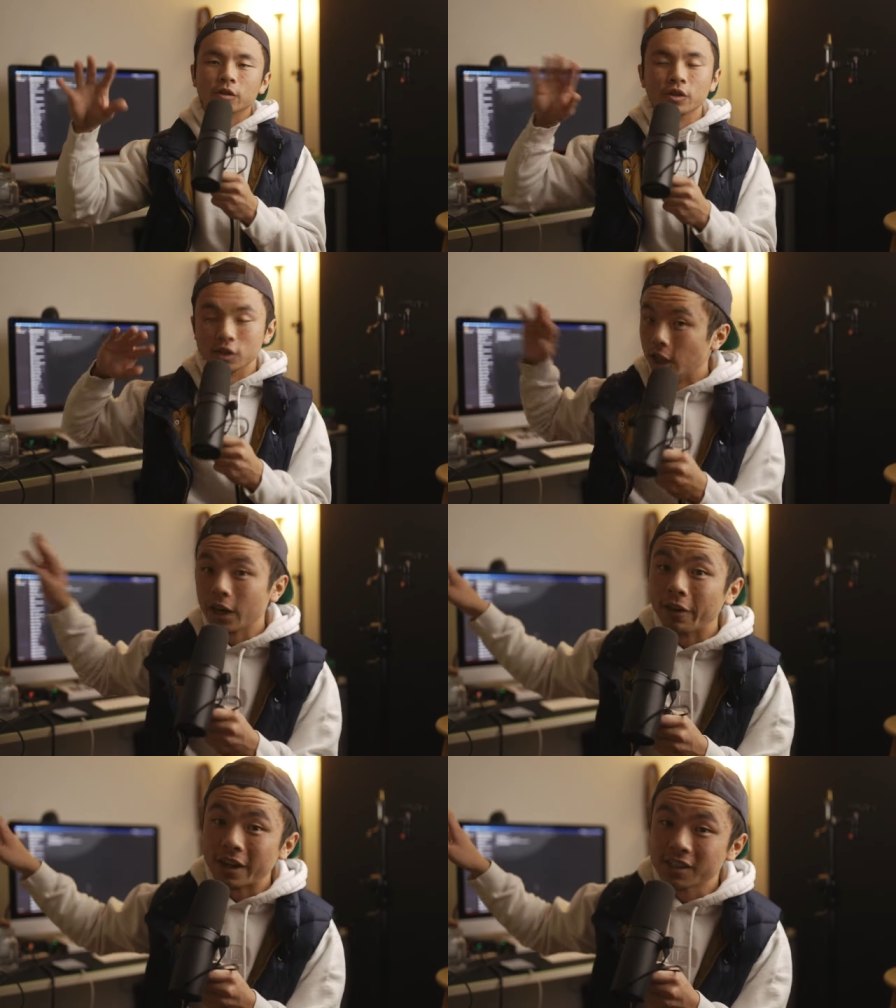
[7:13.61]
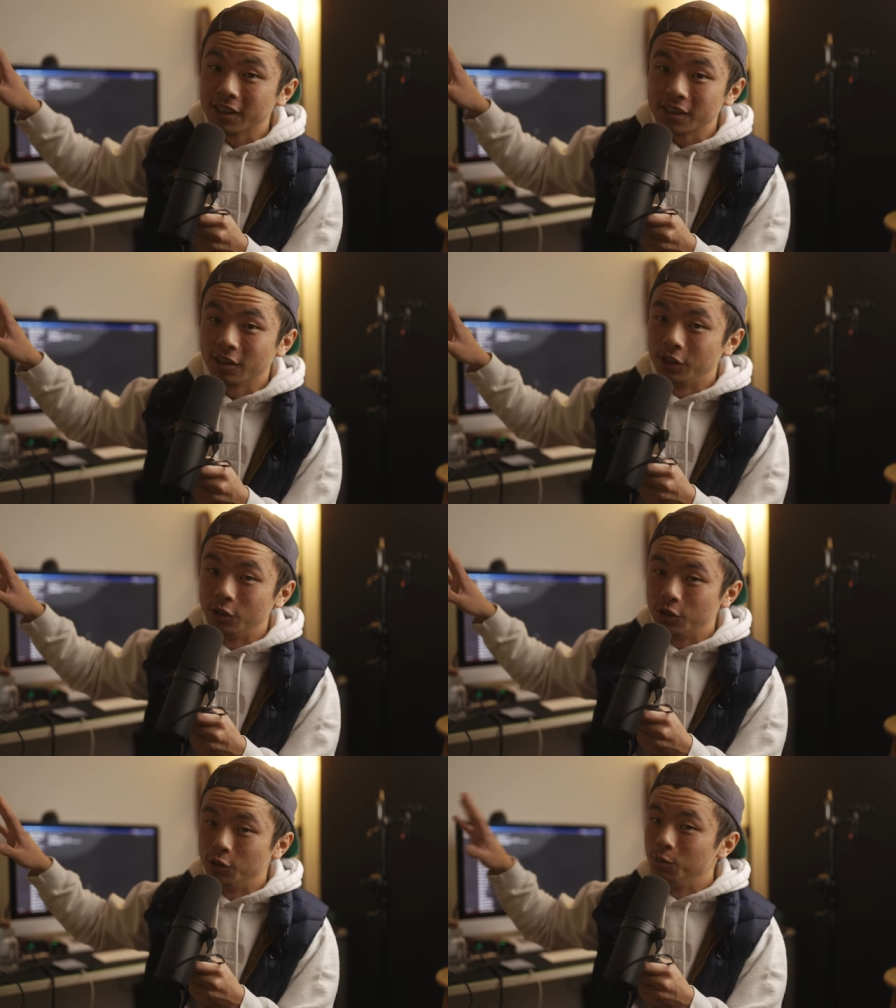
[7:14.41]
There's a lot of assets on
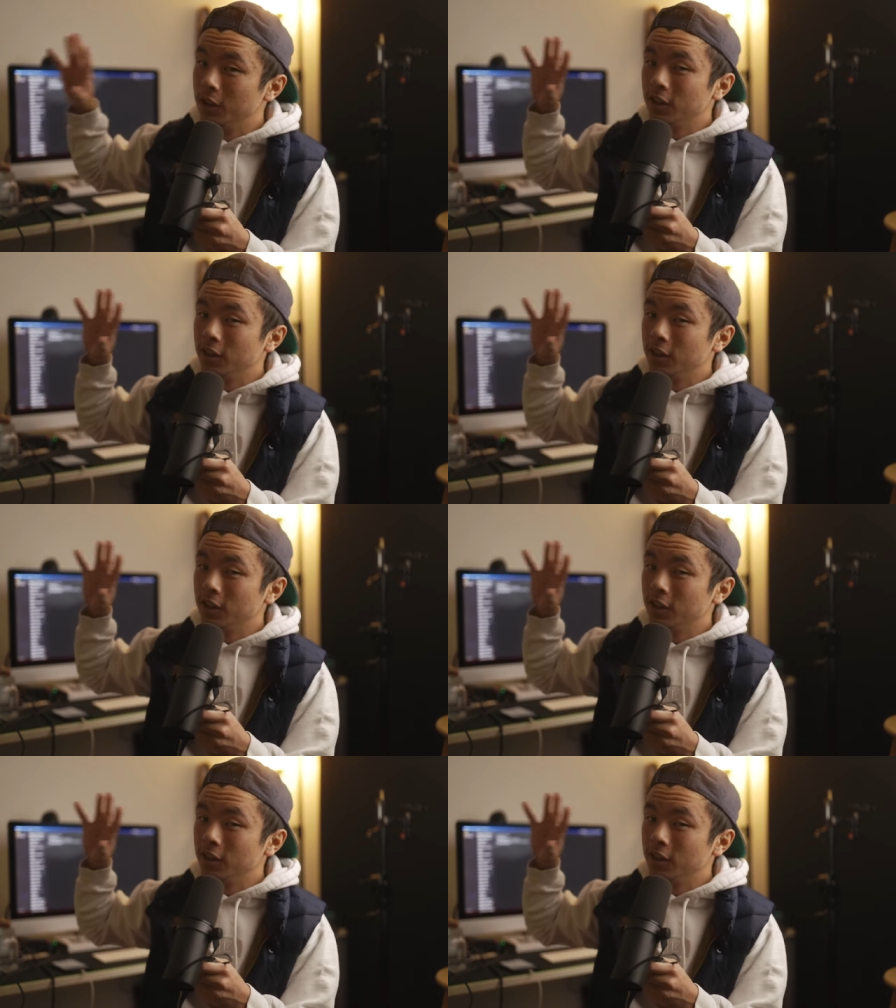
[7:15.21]
YouTube